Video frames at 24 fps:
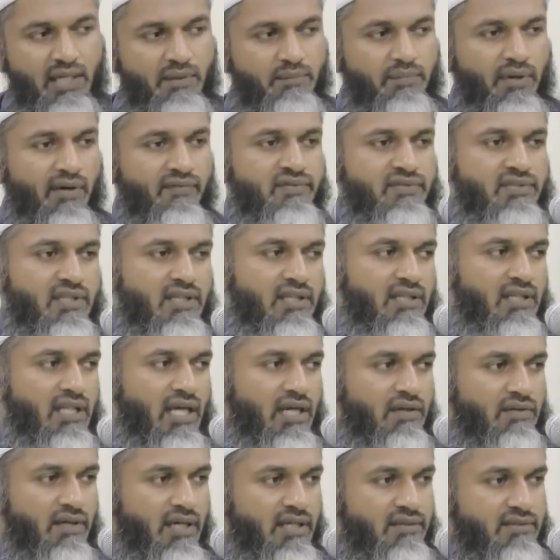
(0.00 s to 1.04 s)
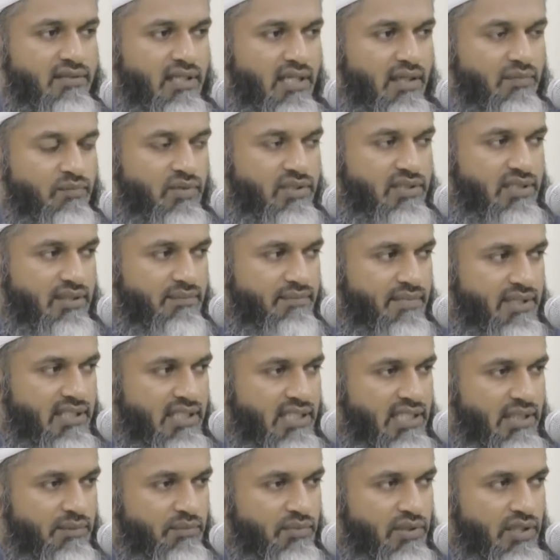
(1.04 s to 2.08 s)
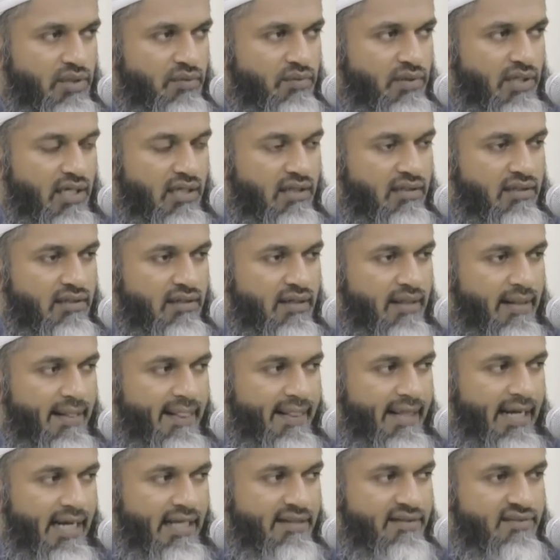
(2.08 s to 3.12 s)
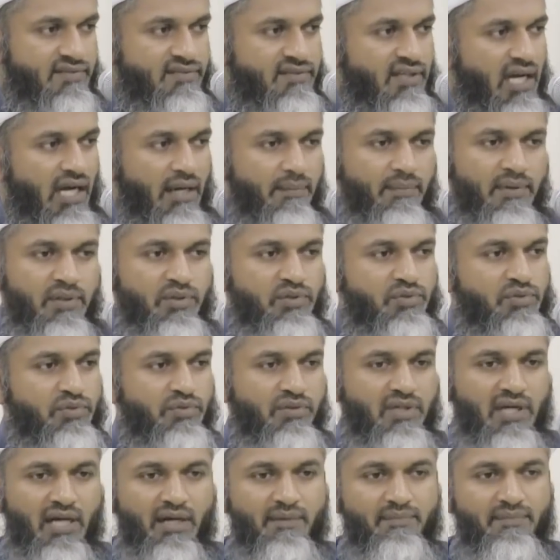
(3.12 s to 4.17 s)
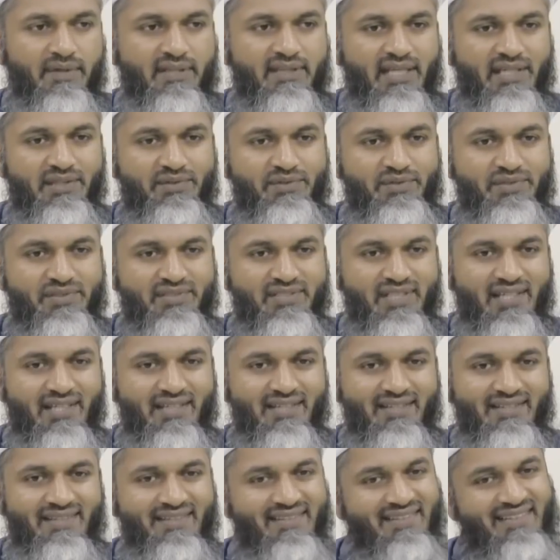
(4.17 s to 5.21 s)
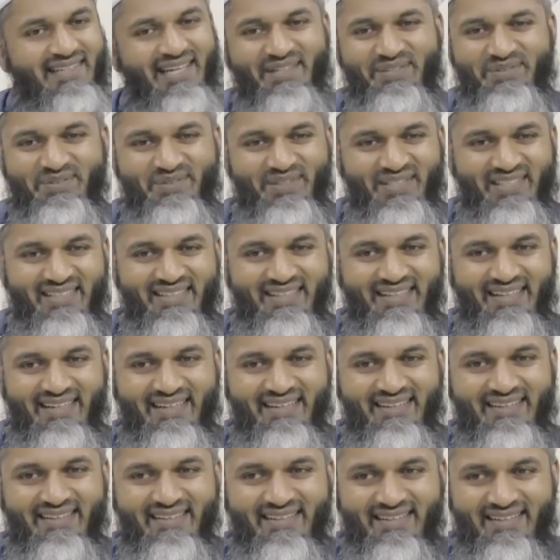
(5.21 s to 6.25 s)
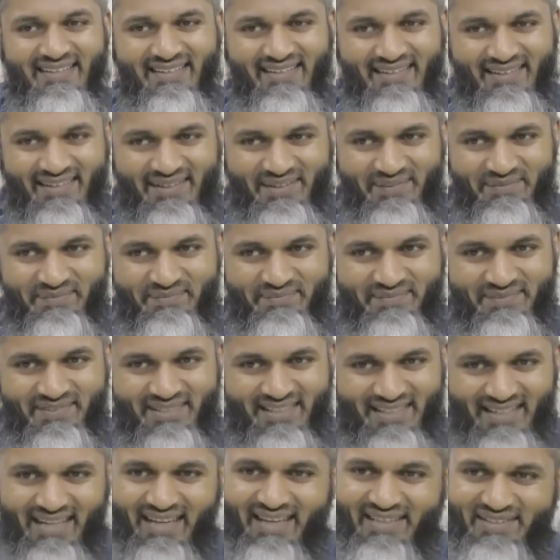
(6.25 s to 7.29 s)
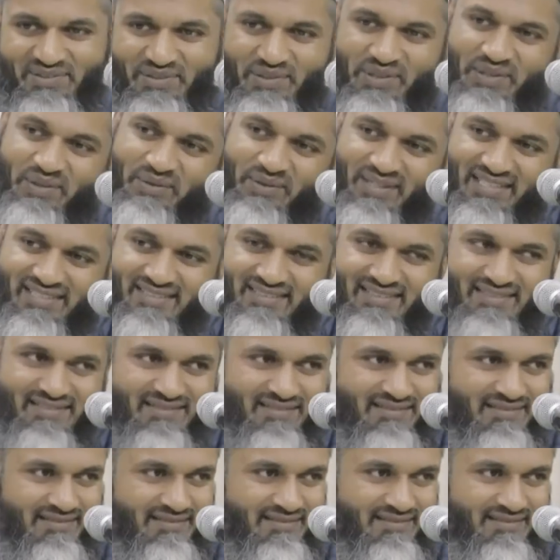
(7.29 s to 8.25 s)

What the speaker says: Prophet sallallahu alaihi wasallam was in Madinah Munawwara, and the Sahaba used to come and they used to say, Ya Rasulullah, can I ask you a question?